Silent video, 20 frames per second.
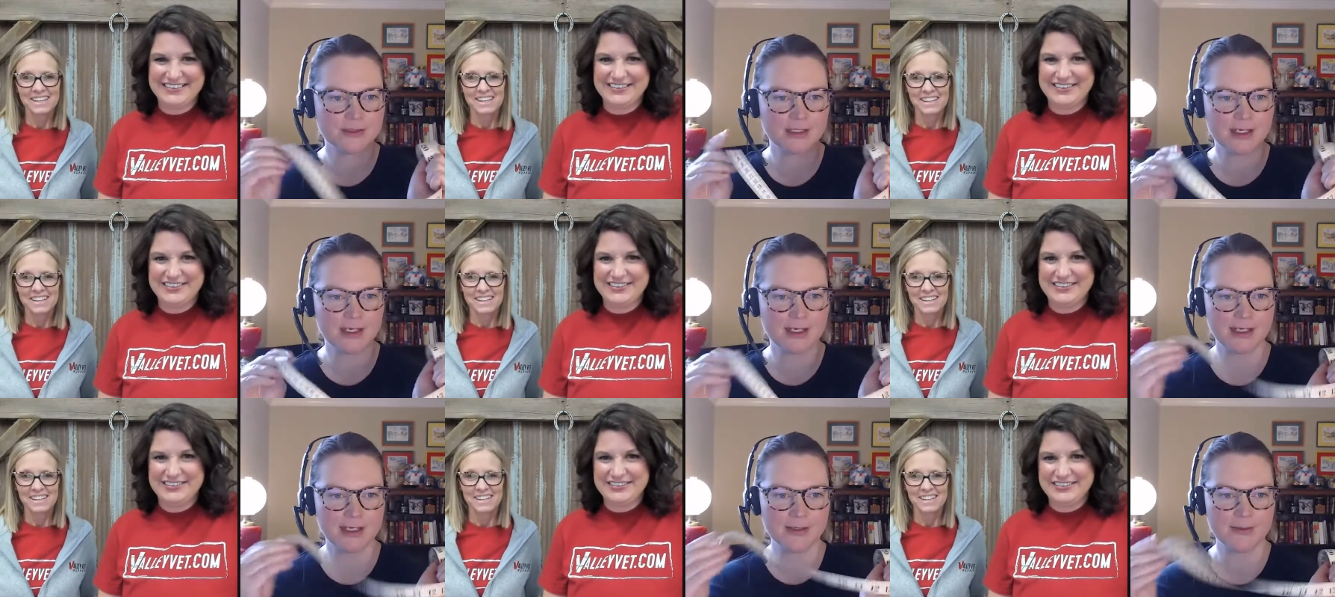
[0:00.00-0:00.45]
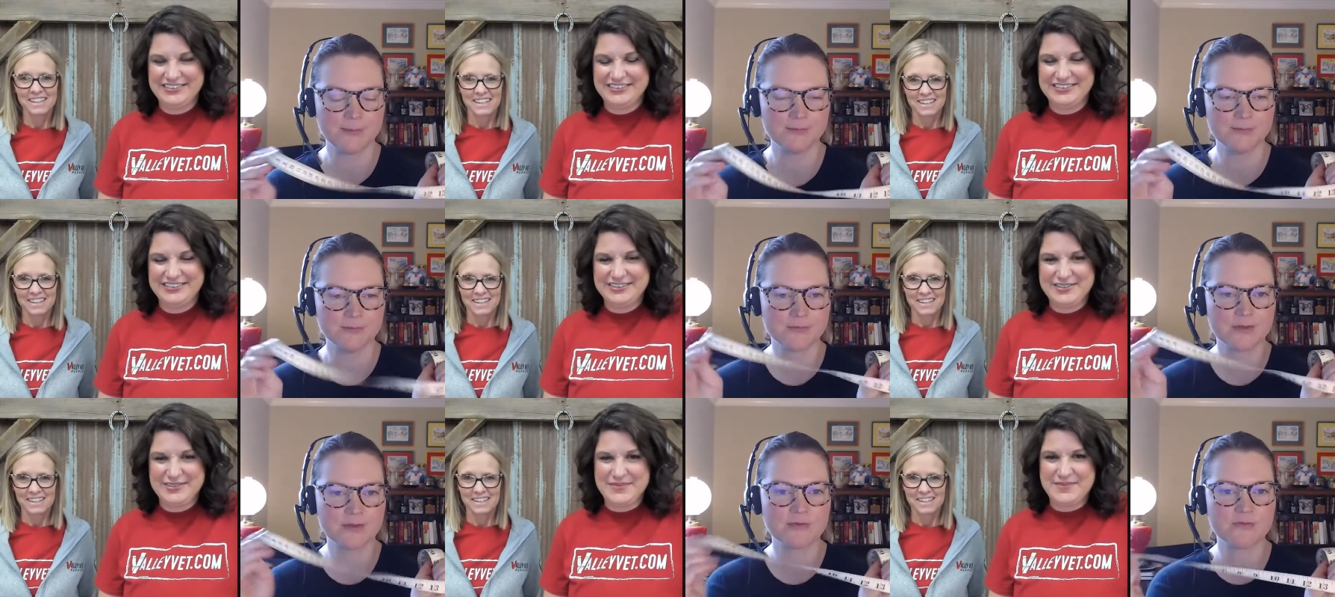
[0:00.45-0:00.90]

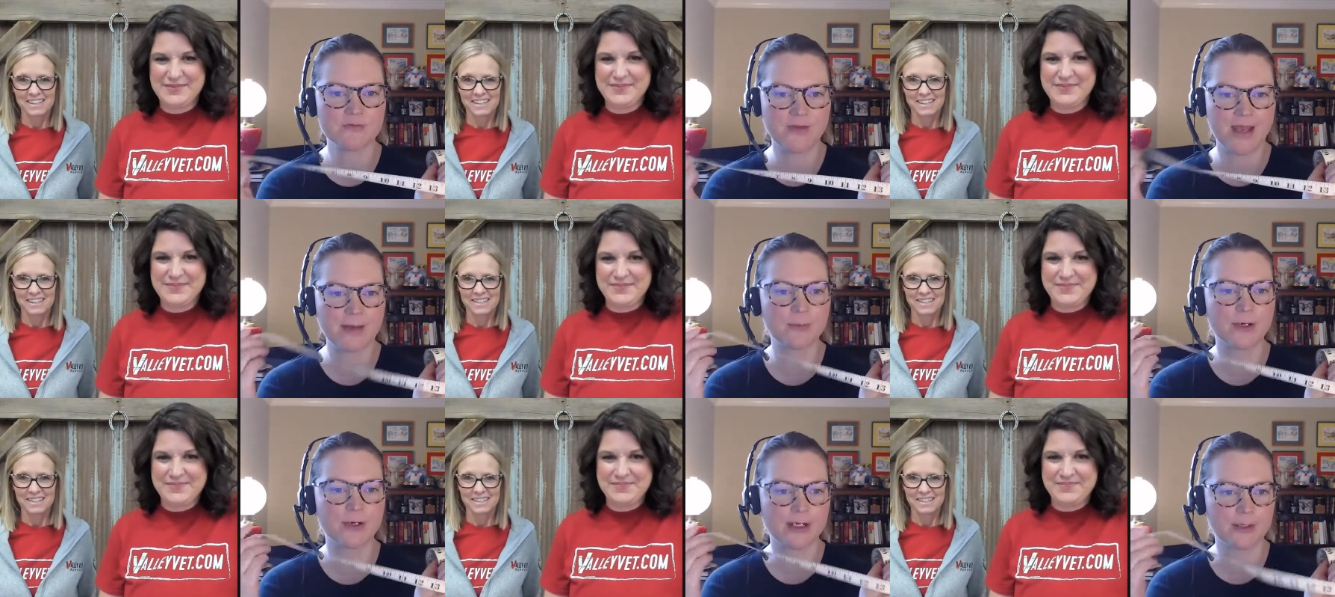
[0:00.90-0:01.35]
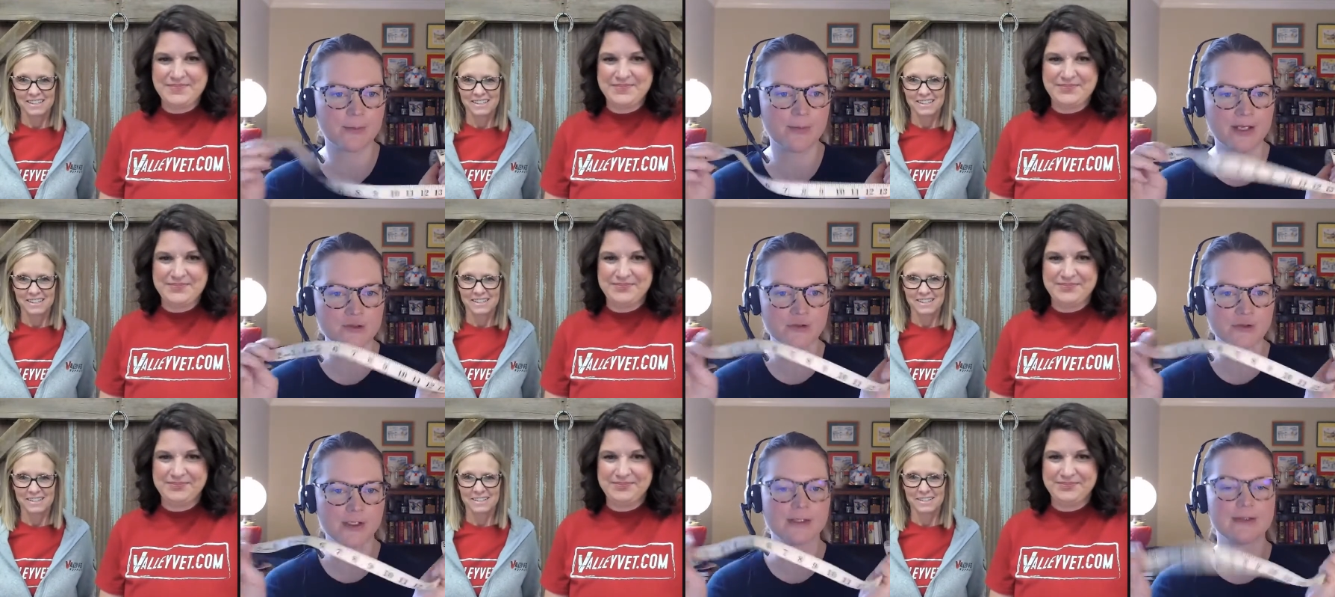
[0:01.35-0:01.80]
Speaker 1: um, fabric
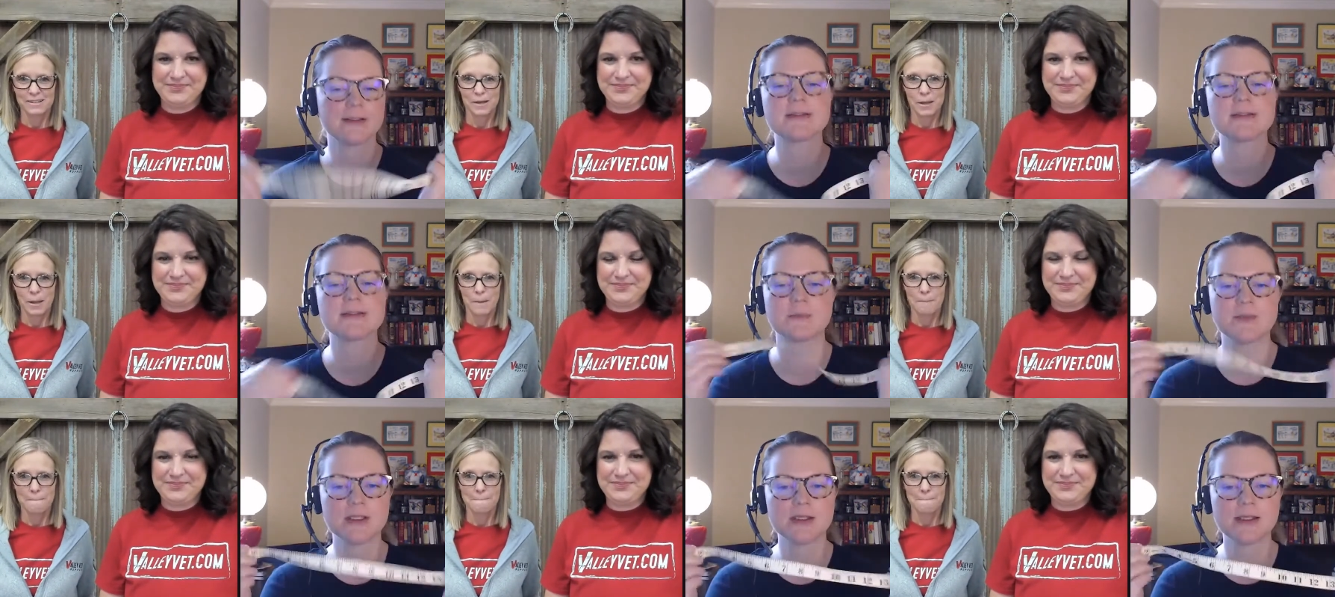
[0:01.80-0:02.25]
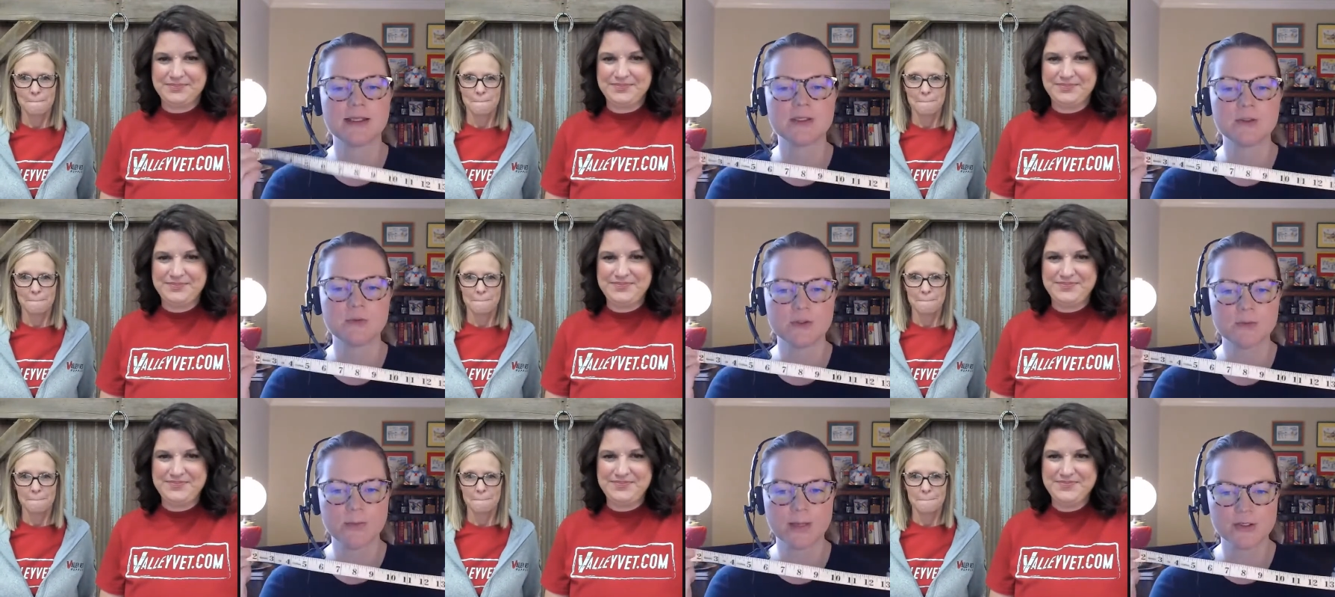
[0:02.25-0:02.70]
measuring with something
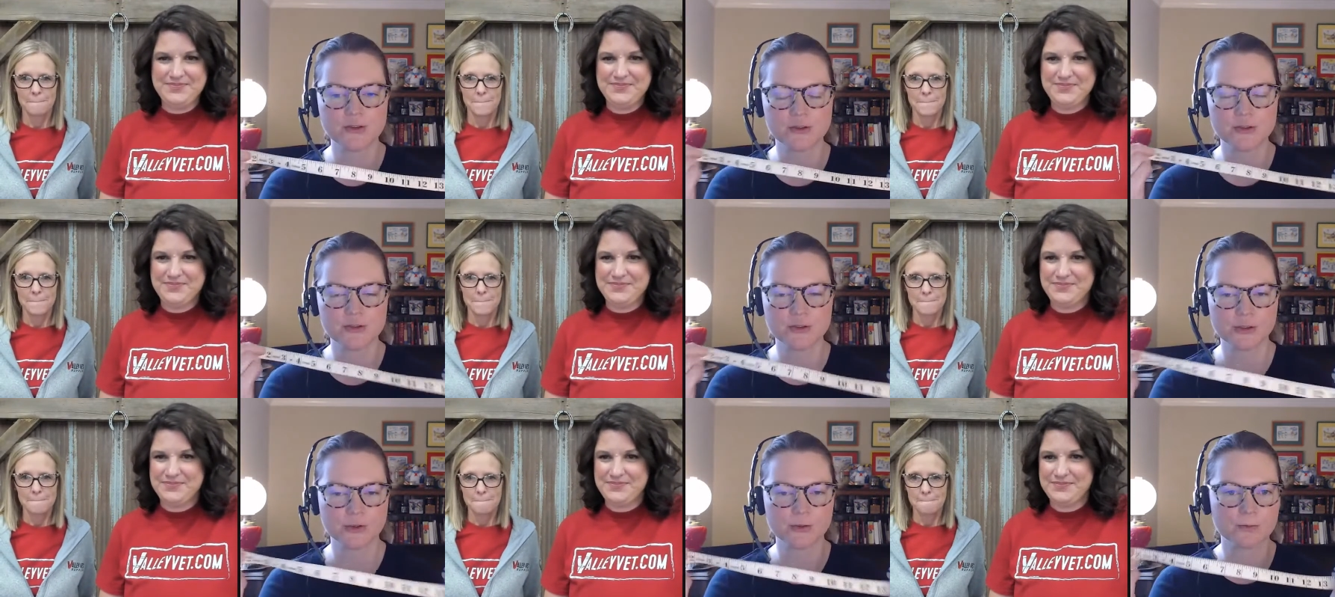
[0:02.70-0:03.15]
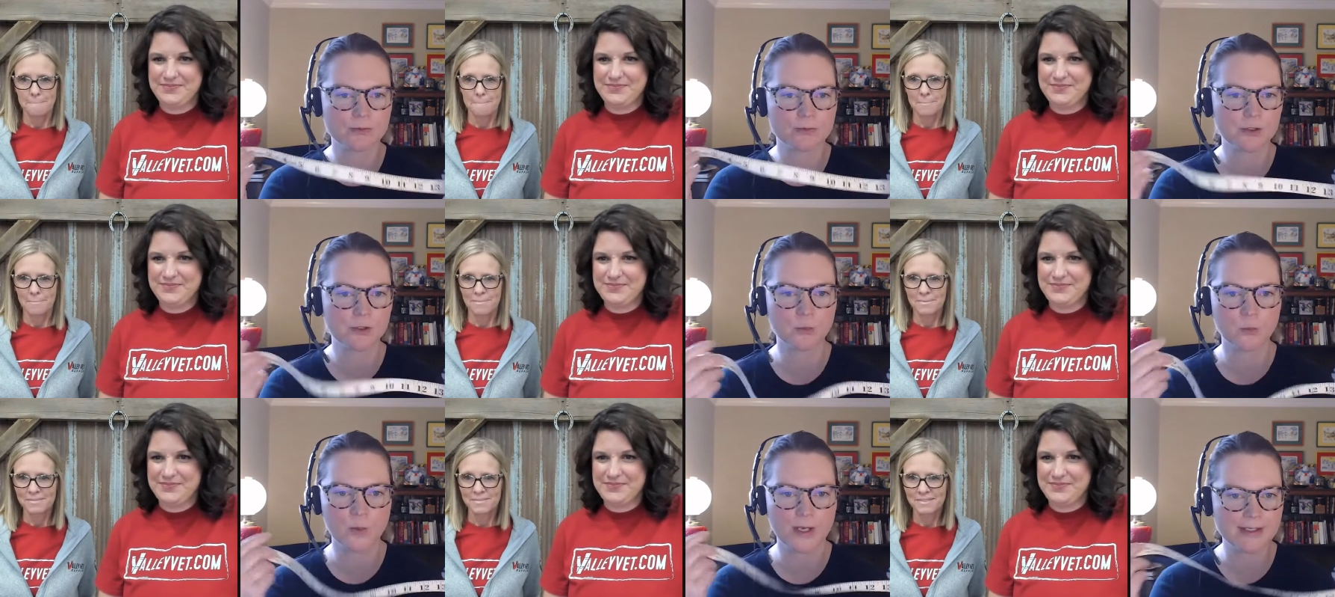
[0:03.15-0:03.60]
that you would measure your
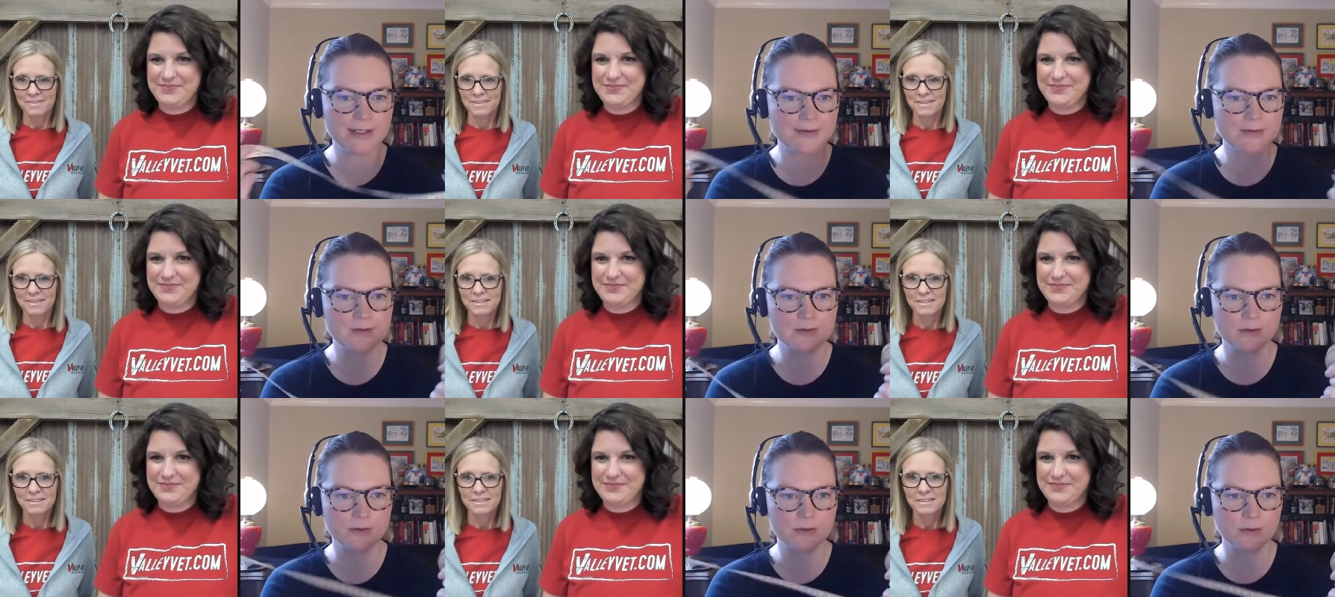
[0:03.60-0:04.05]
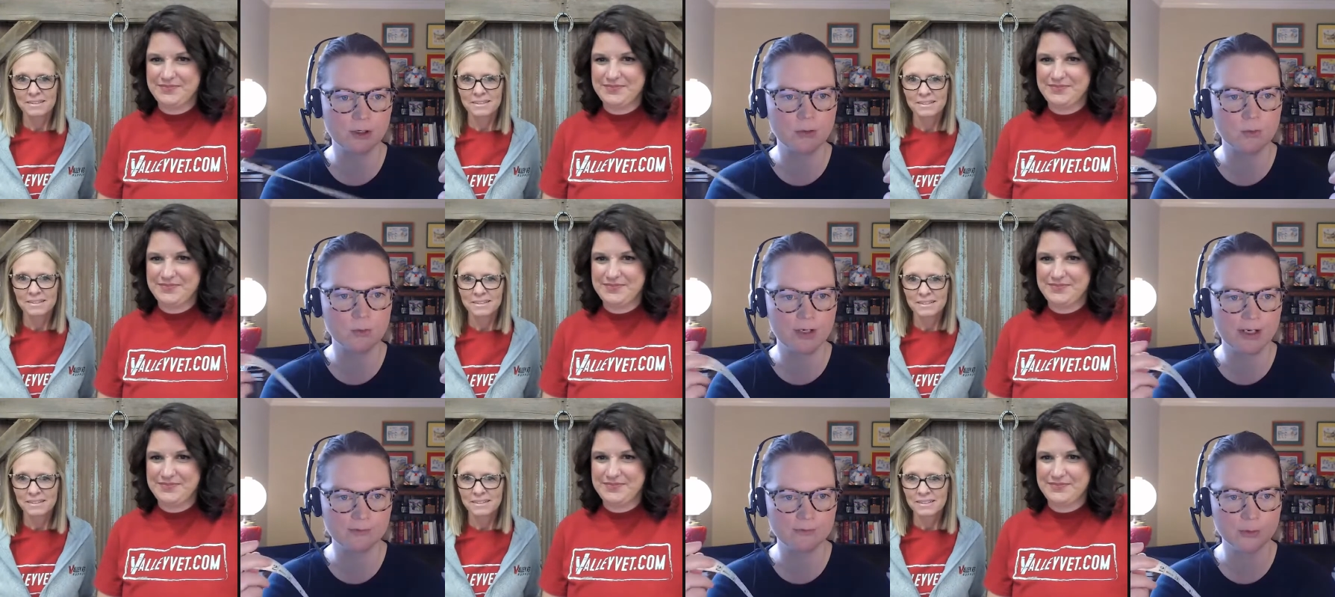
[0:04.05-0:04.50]
your waist or or
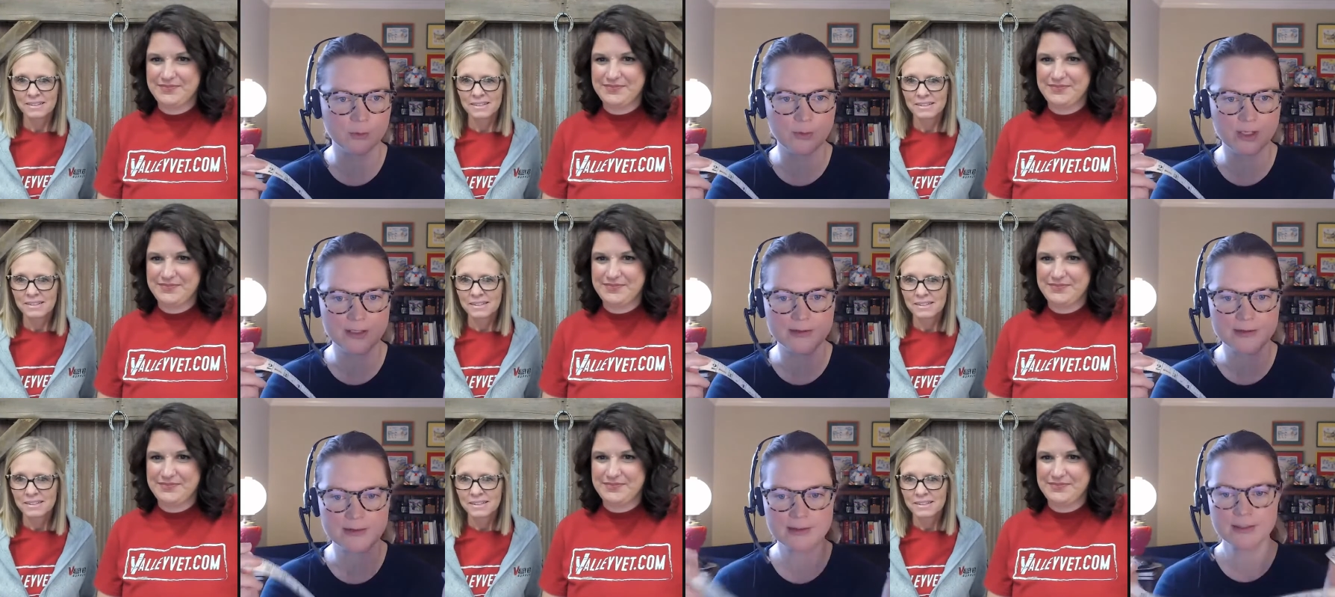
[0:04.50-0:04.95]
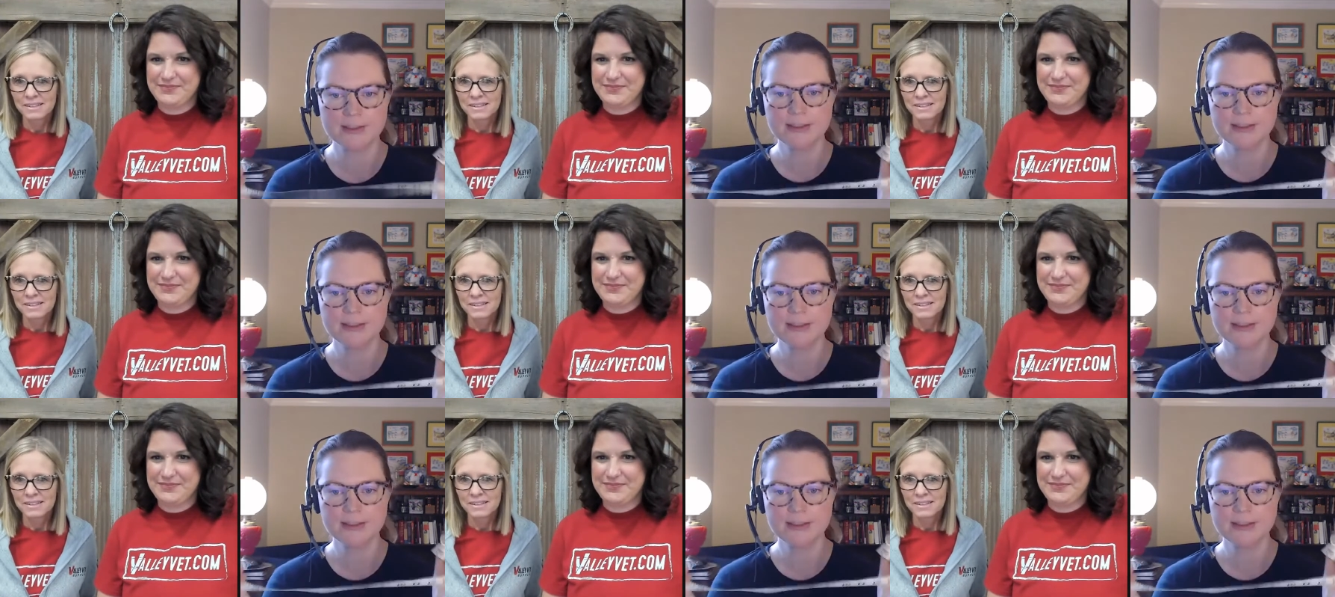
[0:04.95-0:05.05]
whatever with